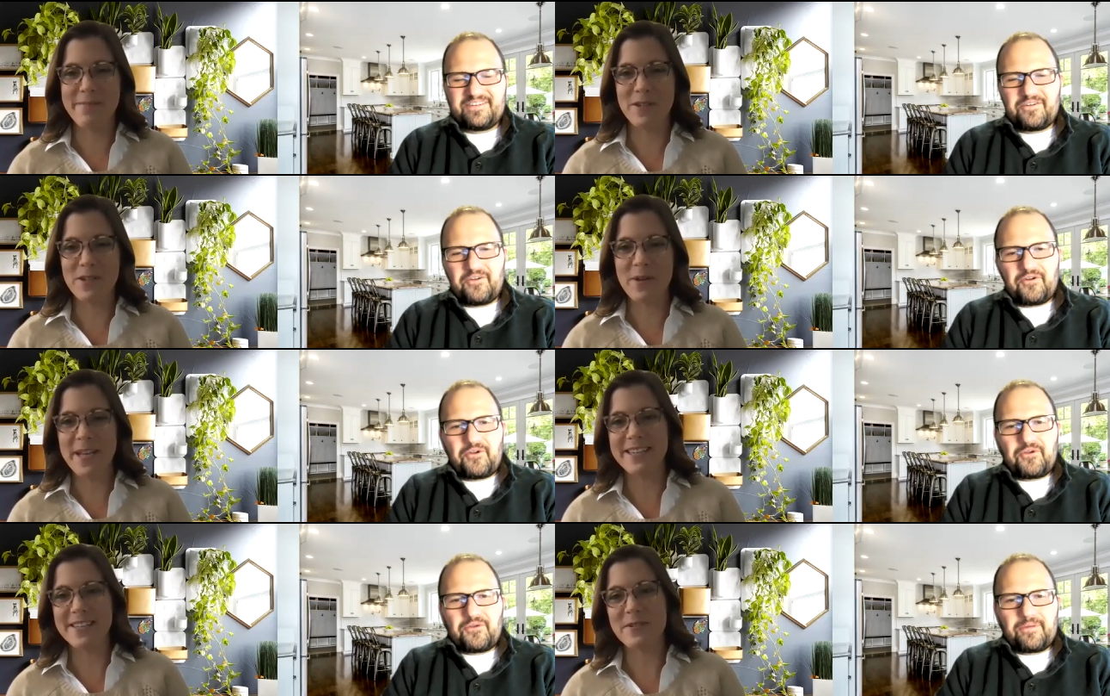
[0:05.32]

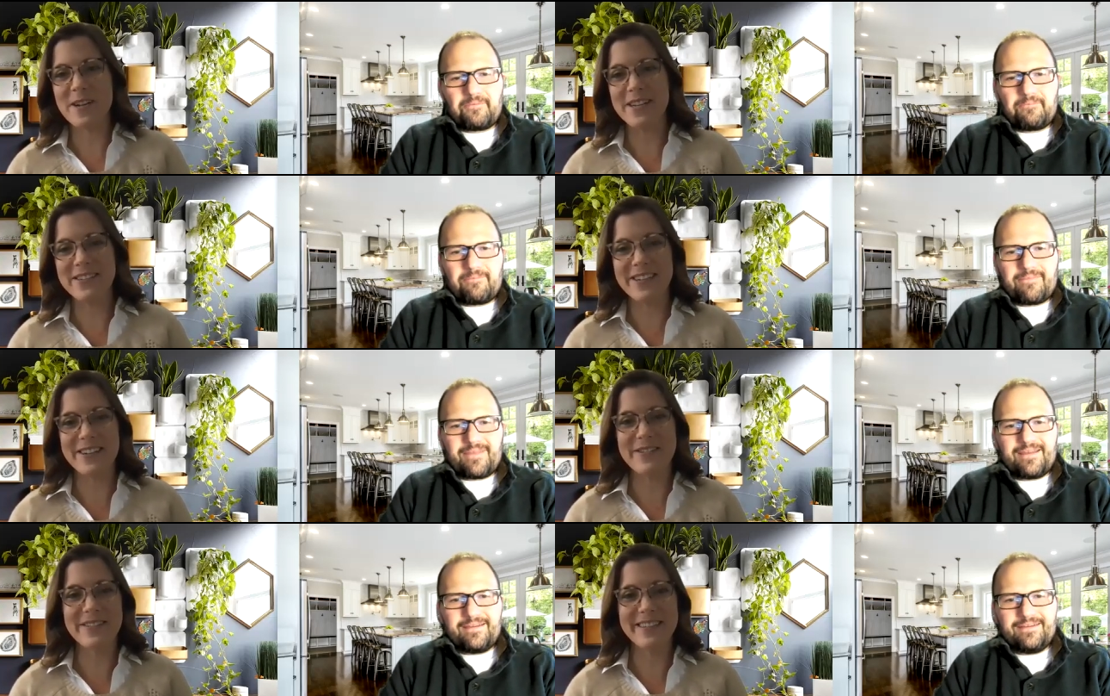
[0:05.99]
Speaker 1: Joanne
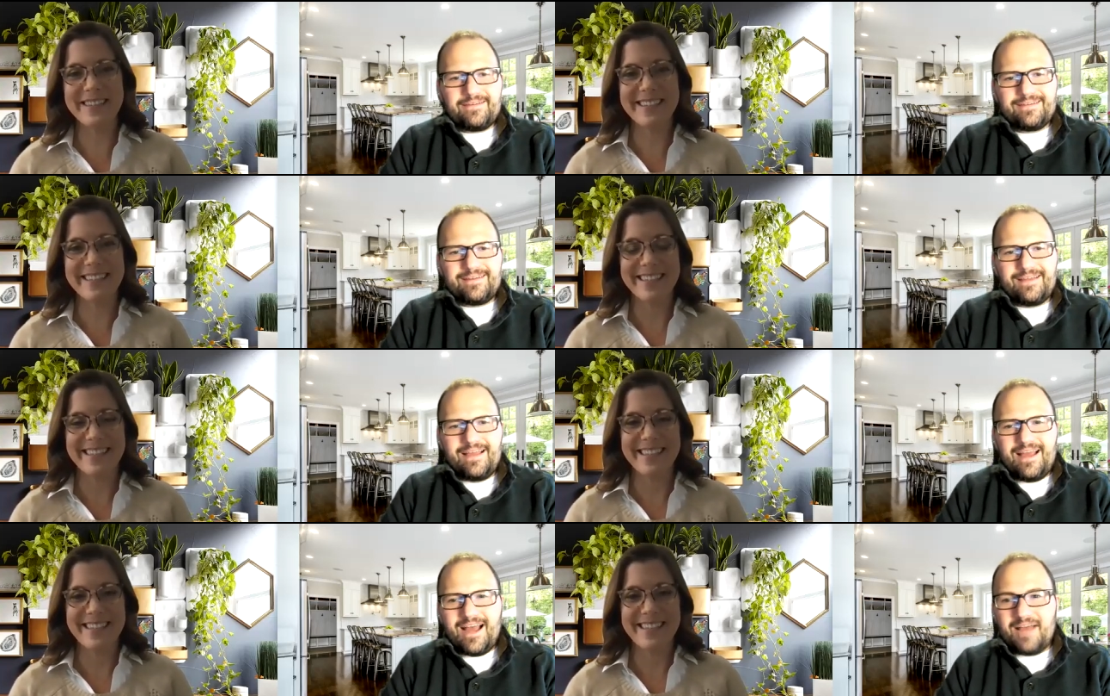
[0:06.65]
Taranto.
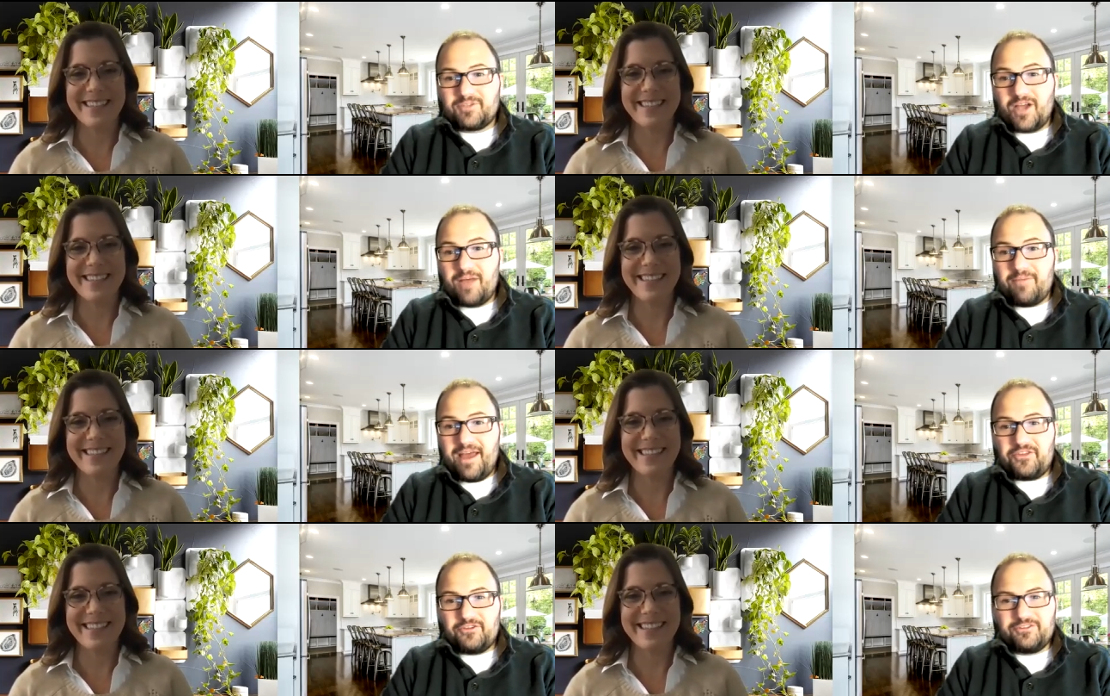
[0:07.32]
Speaker 2: I'm
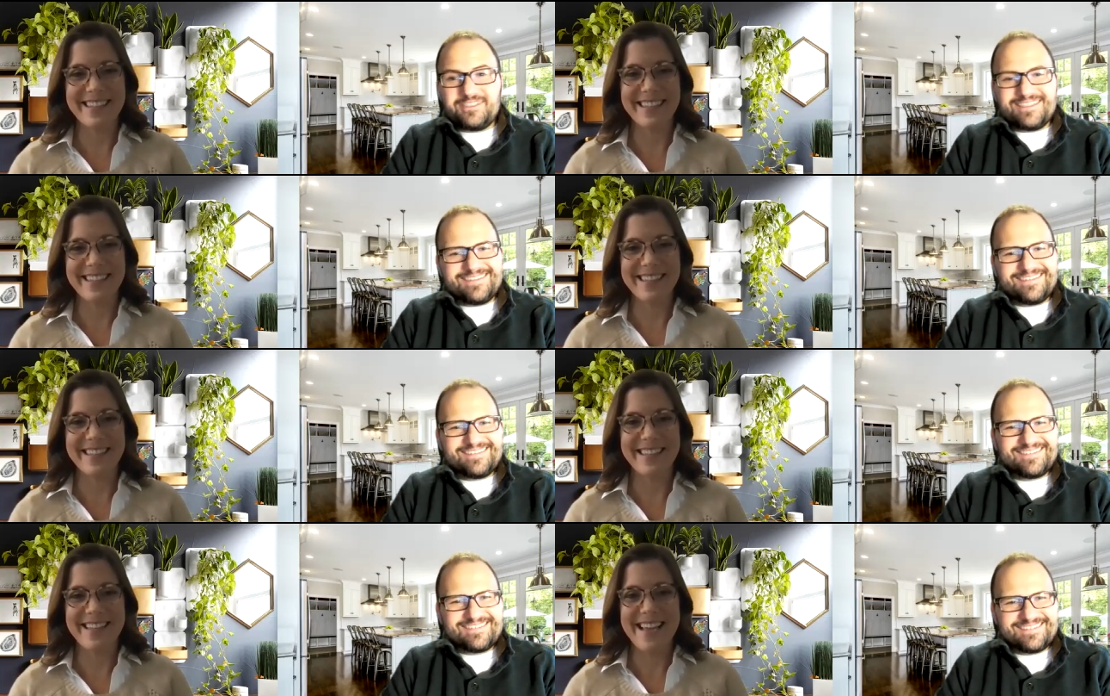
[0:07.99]
Tom Matthews.
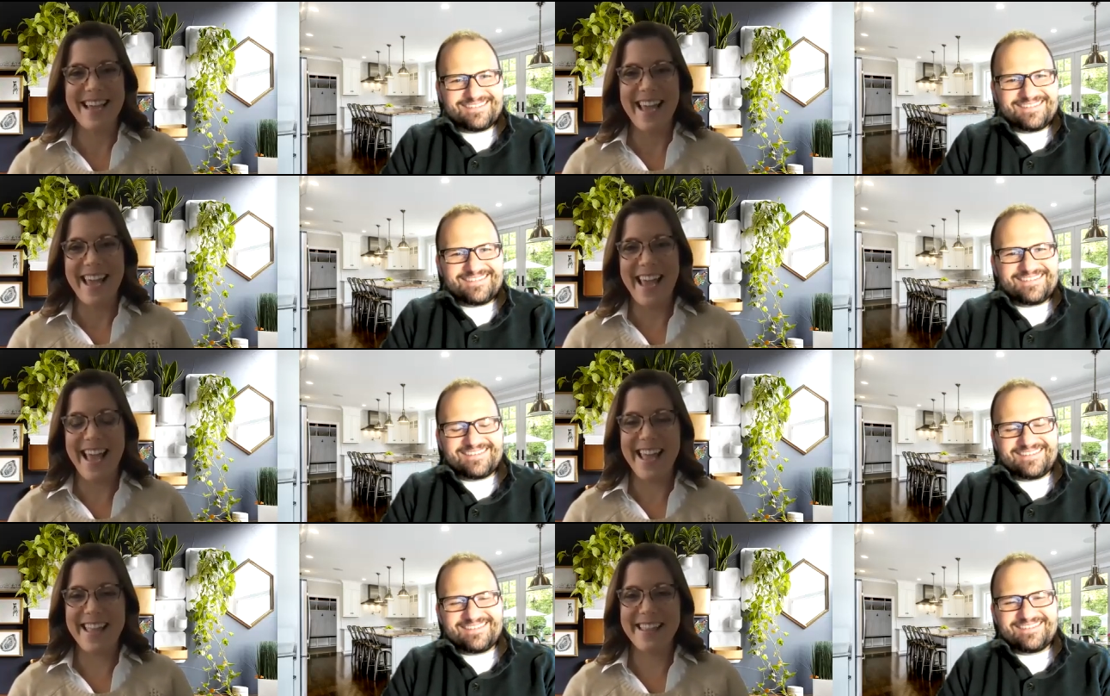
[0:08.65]

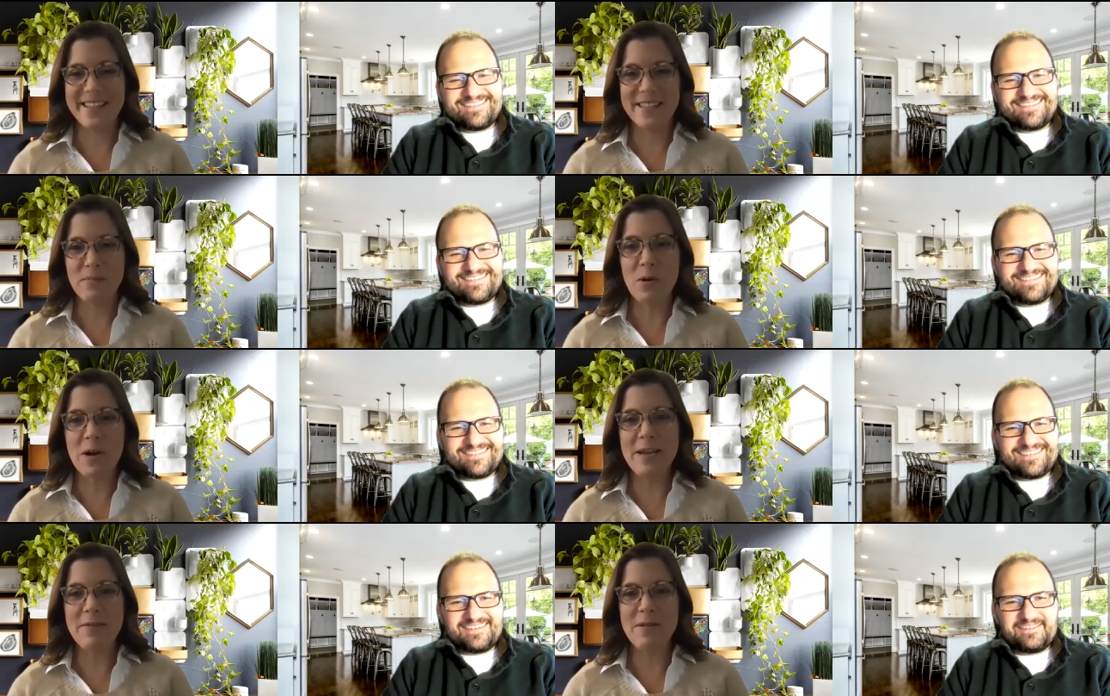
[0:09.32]
Speaker 1: And this
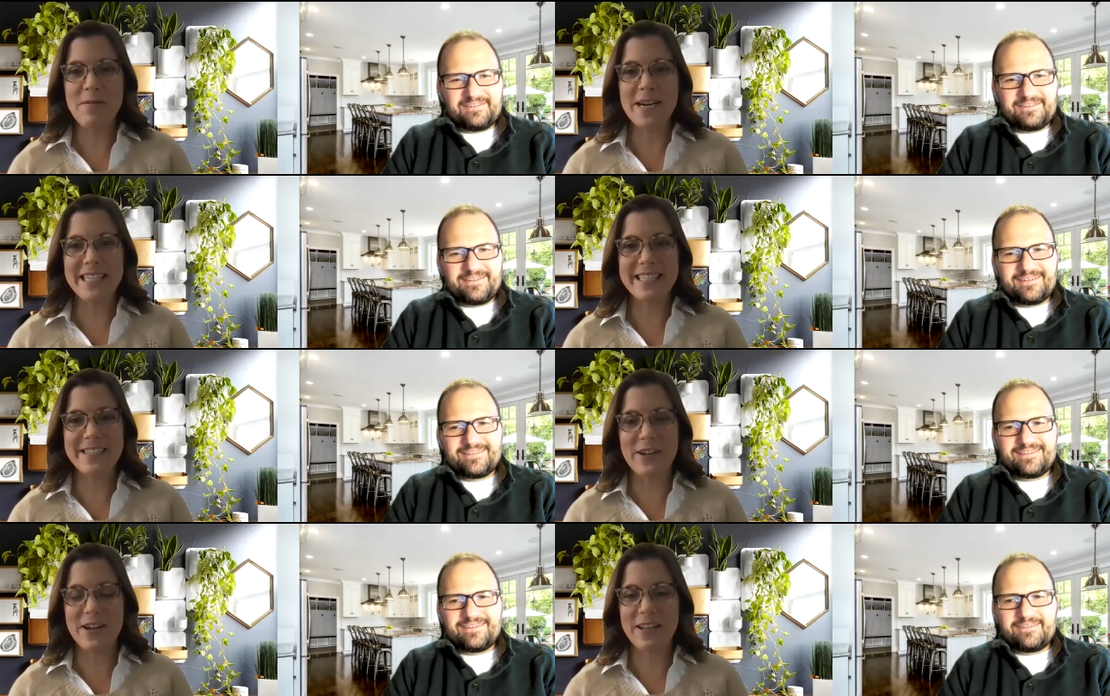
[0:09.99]
morning we wanted
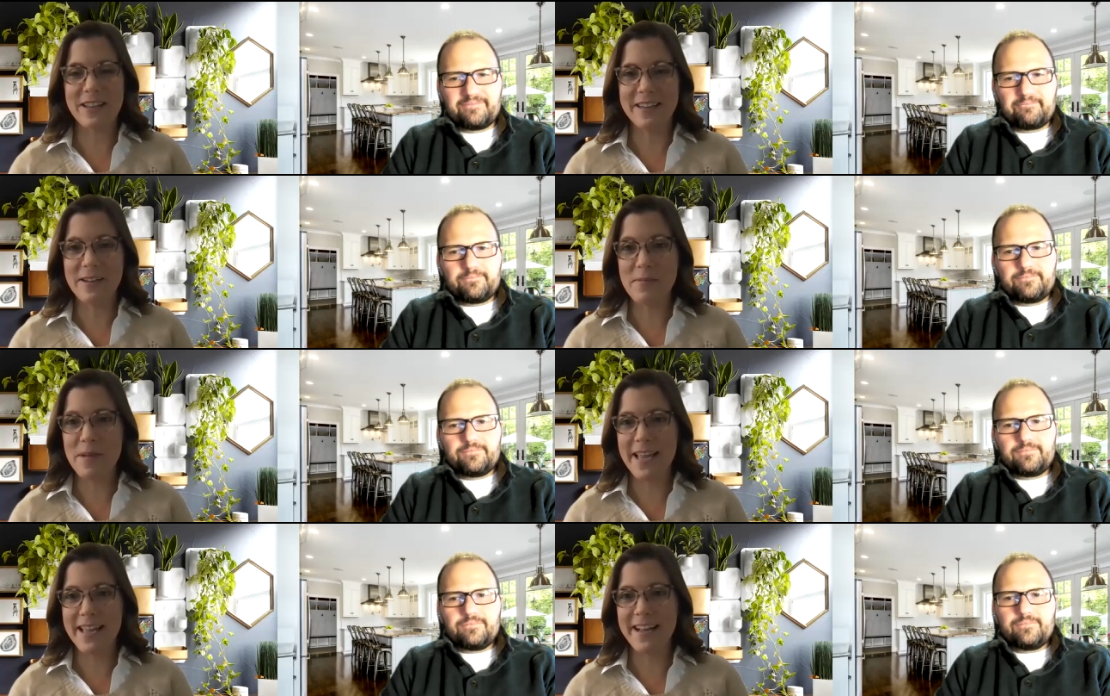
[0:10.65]
to talk a
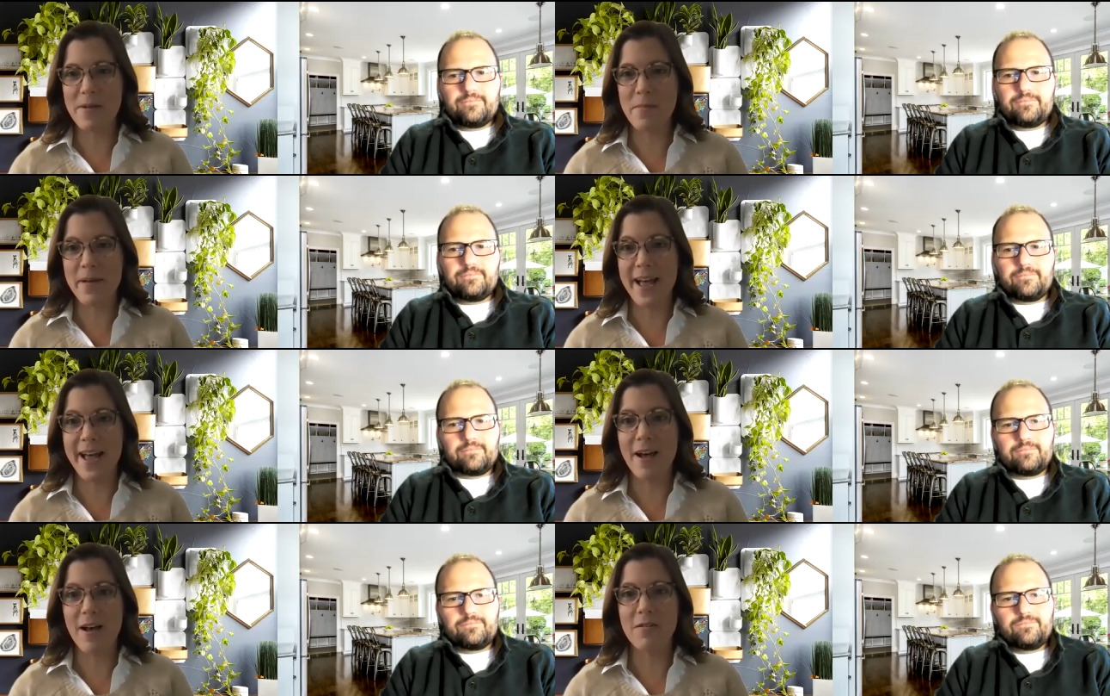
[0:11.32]
little bit
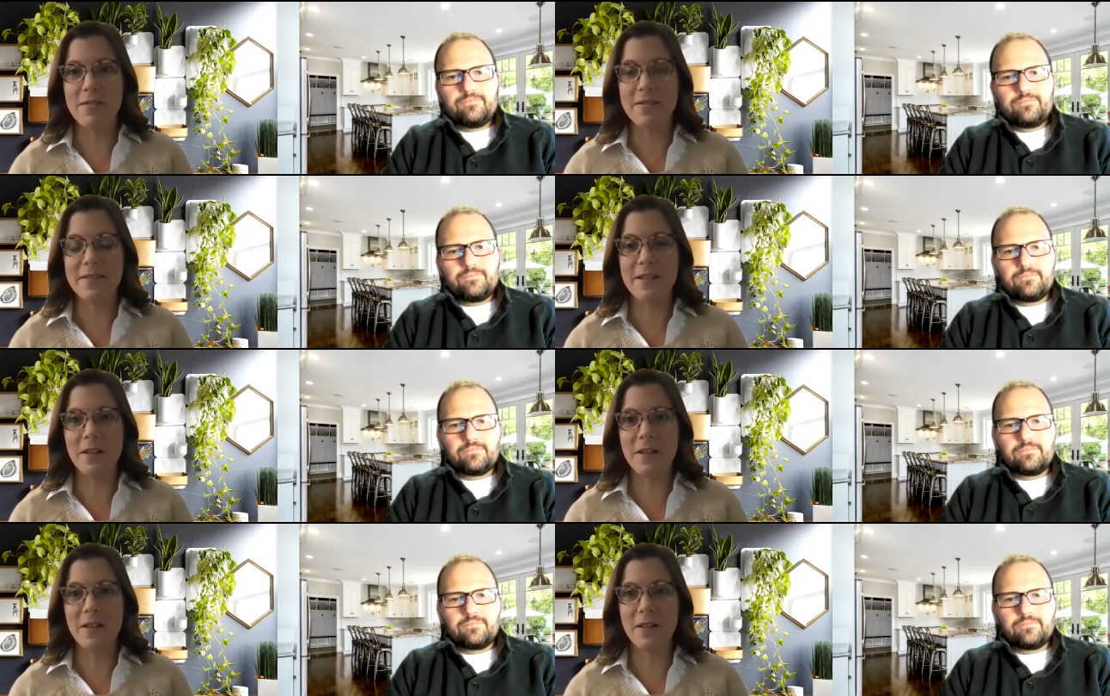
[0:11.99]
about the